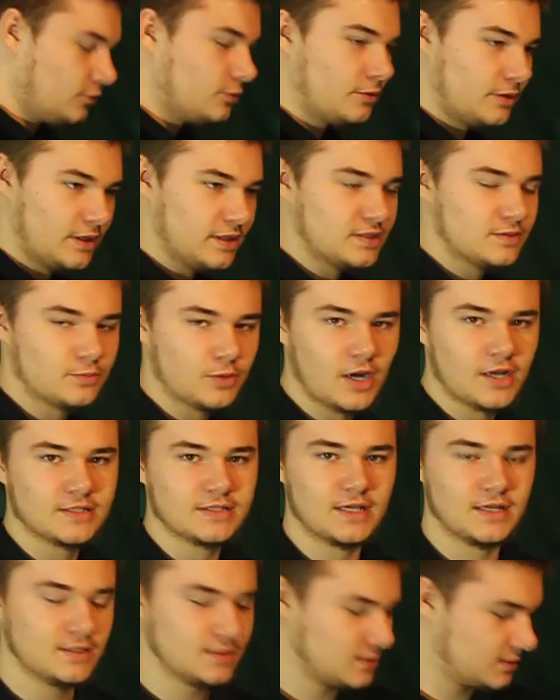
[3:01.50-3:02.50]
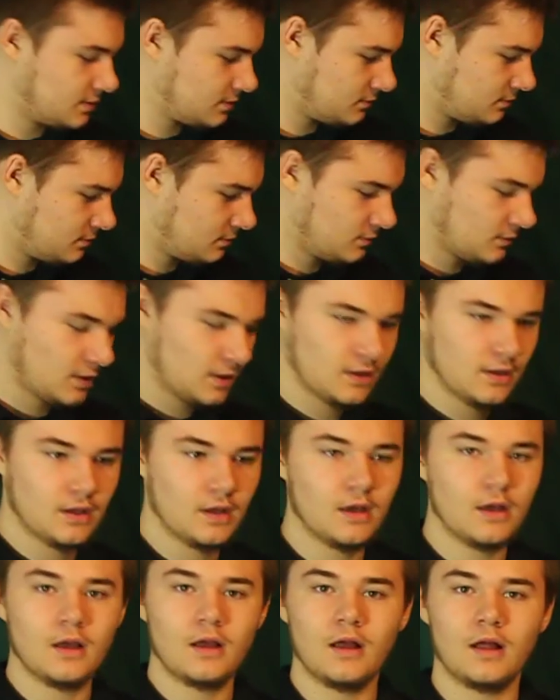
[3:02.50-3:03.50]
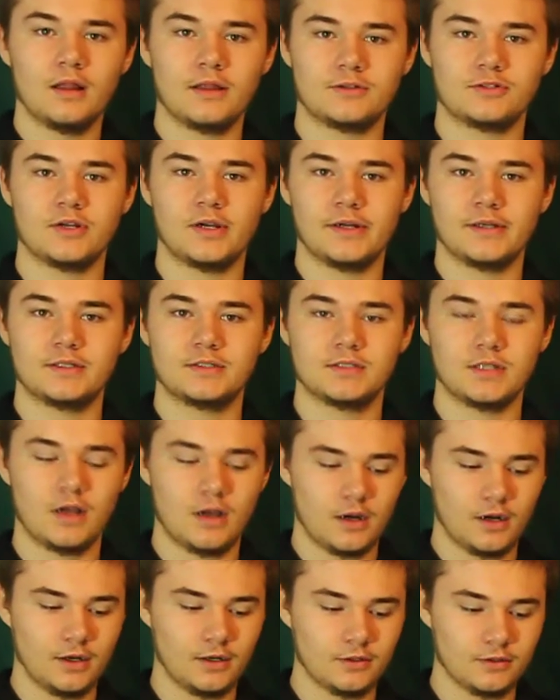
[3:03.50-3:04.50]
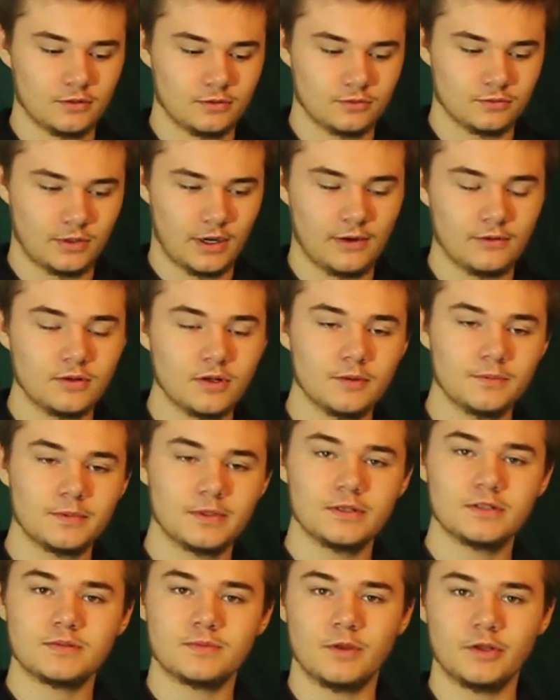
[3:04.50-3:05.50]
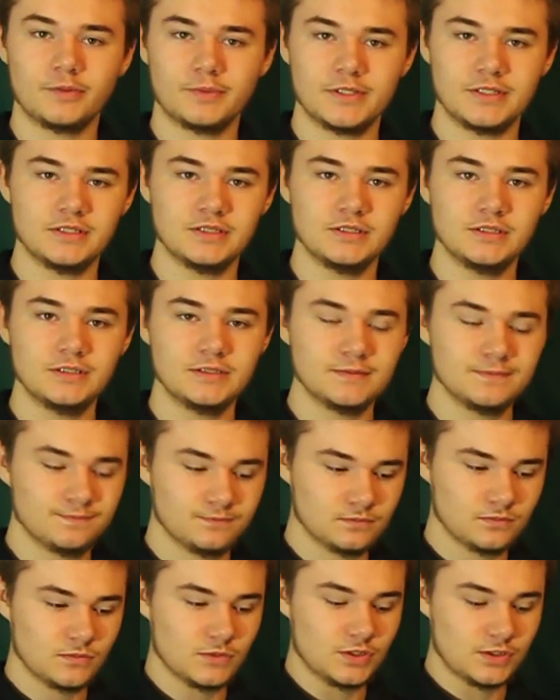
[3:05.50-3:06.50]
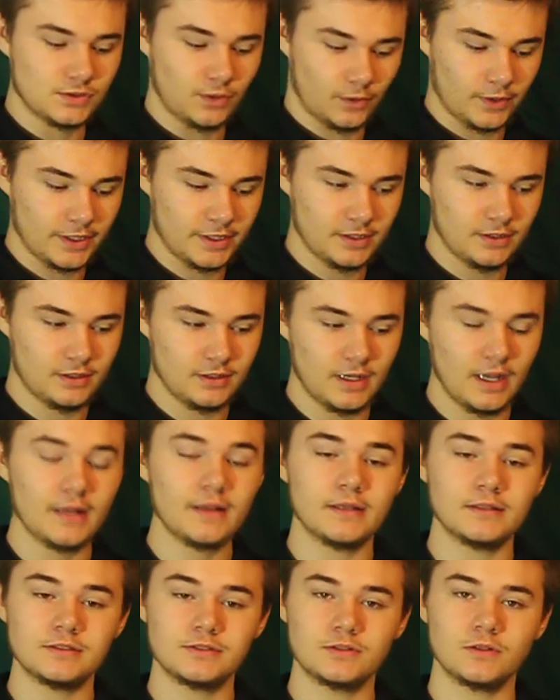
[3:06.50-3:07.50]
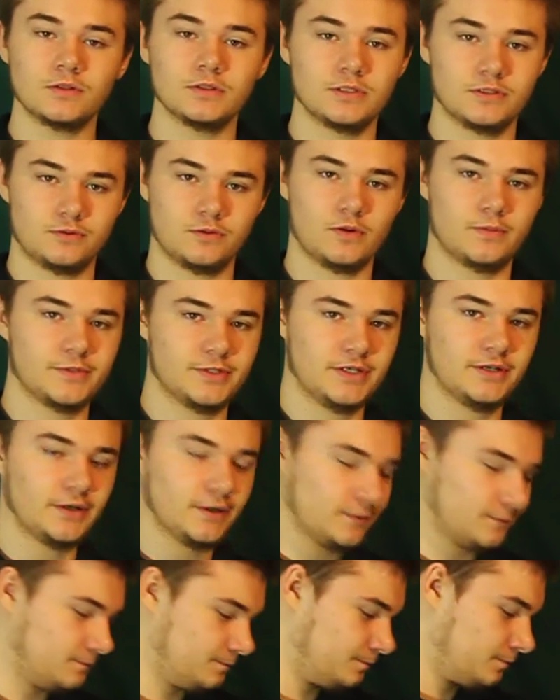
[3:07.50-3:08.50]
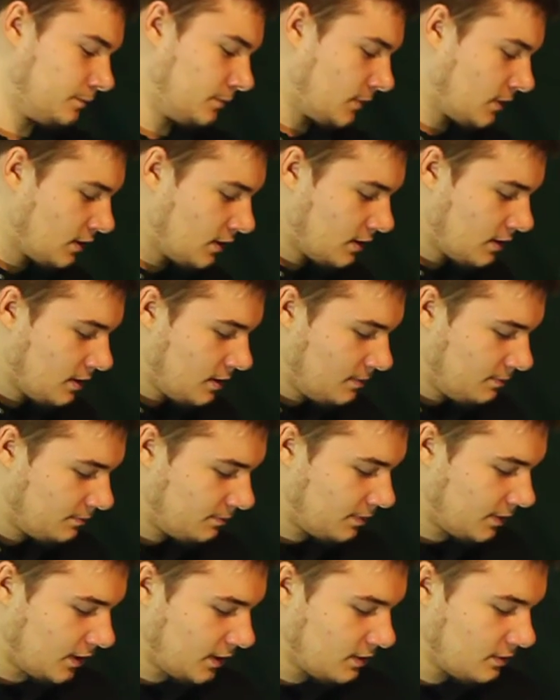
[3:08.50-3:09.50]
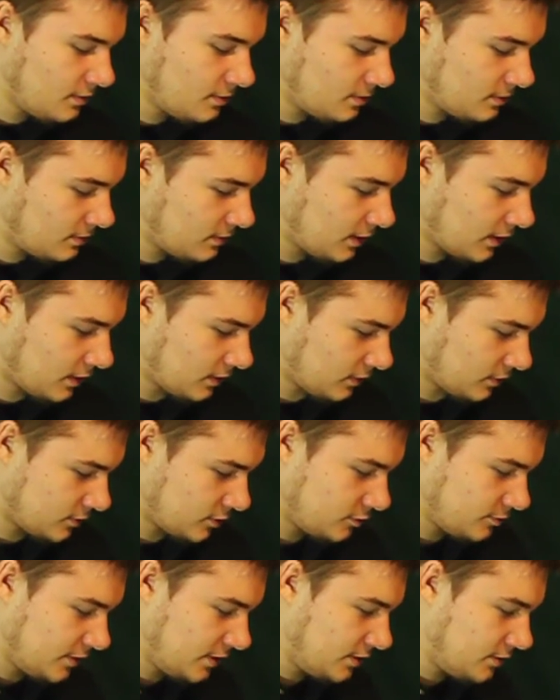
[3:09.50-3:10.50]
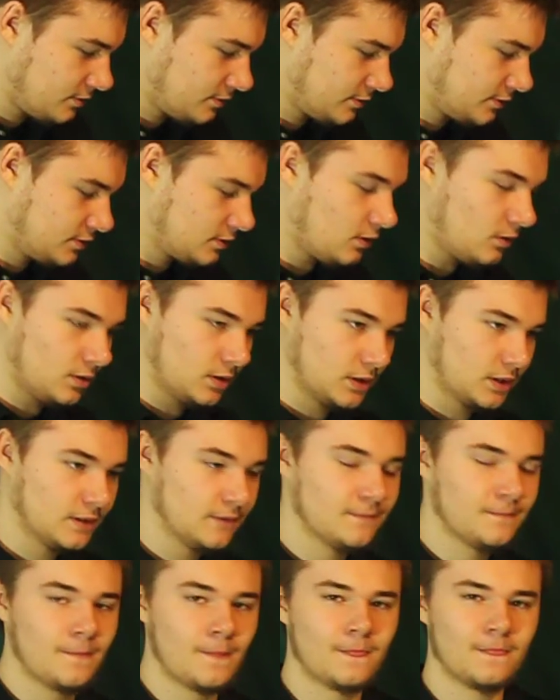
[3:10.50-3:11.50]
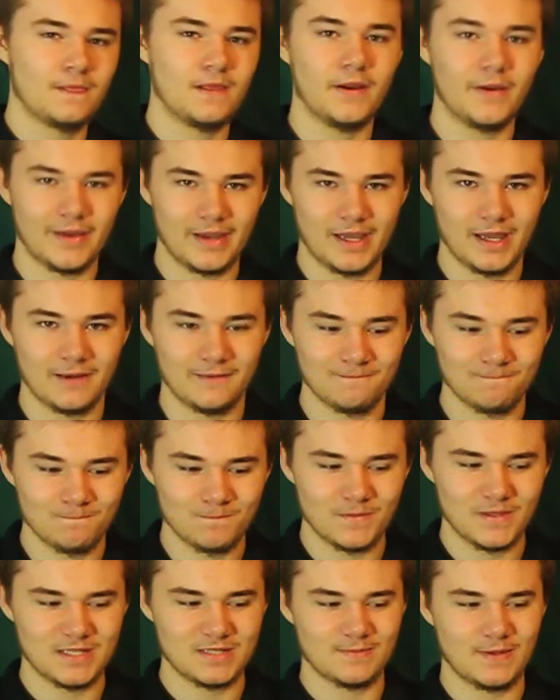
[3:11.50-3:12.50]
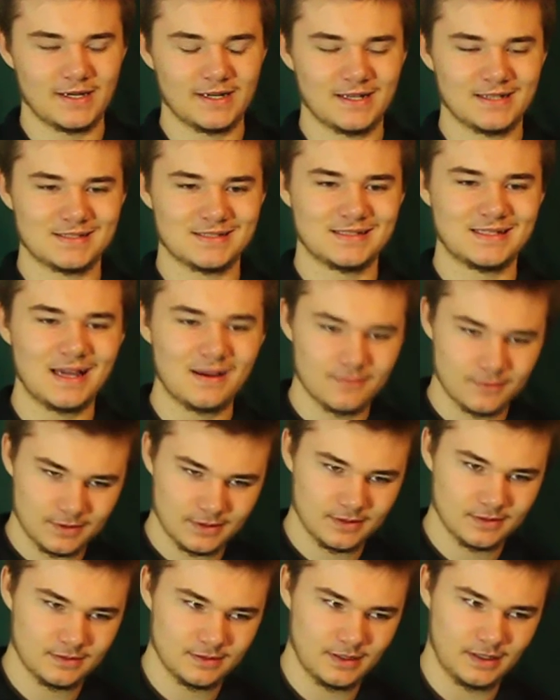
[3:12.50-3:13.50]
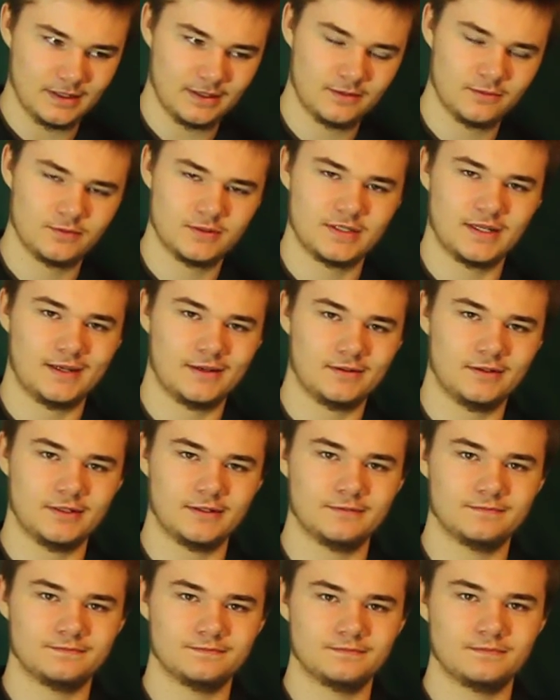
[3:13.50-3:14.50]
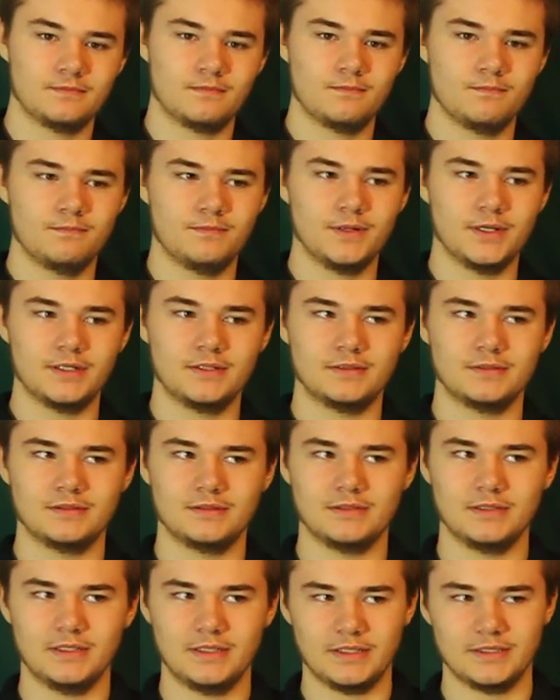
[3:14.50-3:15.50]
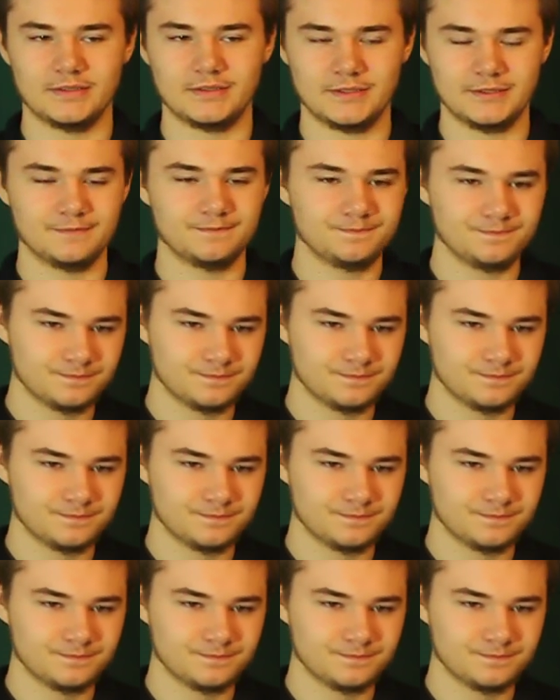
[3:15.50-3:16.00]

this process, electronics are ground up into smaller pieces, sorted, and then sold as raw material. But they can also be sold. Now again, this might not sound like recycling, but it is.